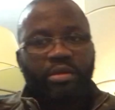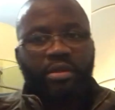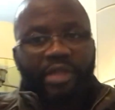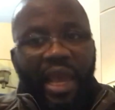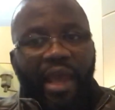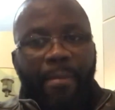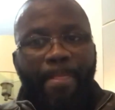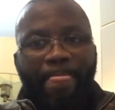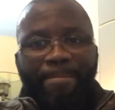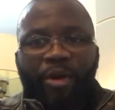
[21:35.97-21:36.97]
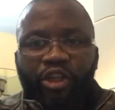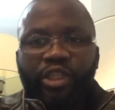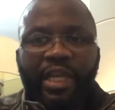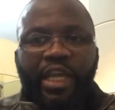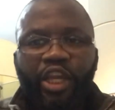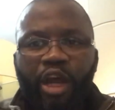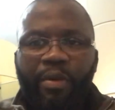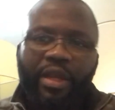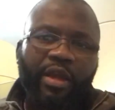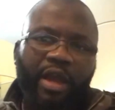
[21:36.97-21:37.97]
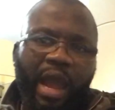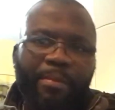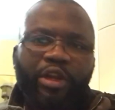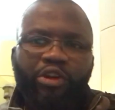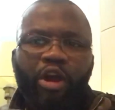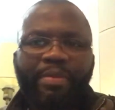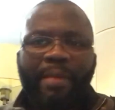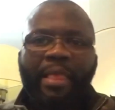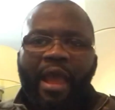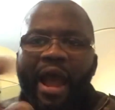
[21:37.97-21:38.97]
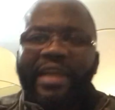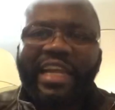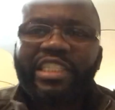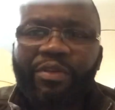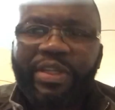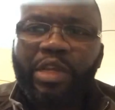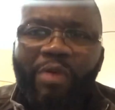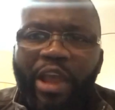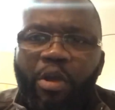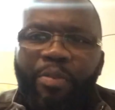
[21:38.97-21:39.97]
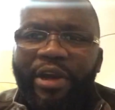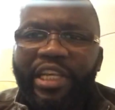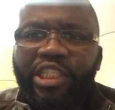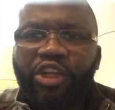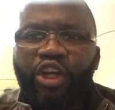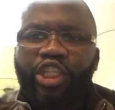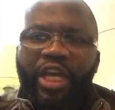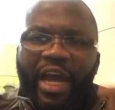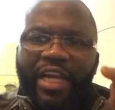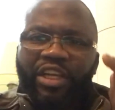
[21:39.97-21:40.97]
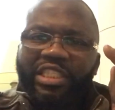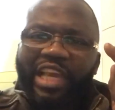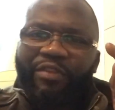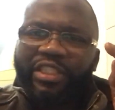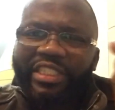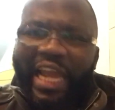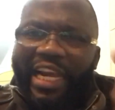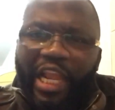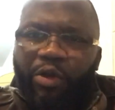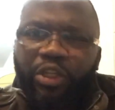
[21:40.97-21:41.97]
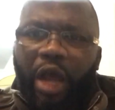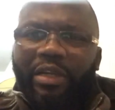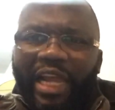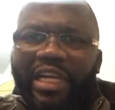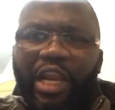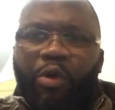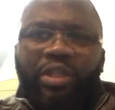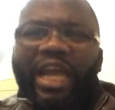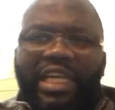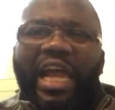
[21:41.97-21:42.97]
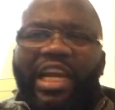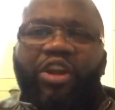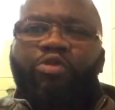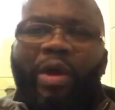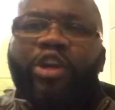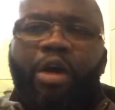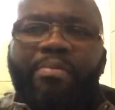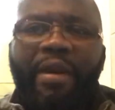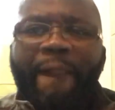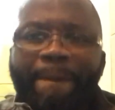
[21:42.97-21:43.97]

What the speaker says: Yeah. Because you're thinking, you know what? I'm going to rob them. And that's the reason why you brought this search and just give us that little dot, that one number.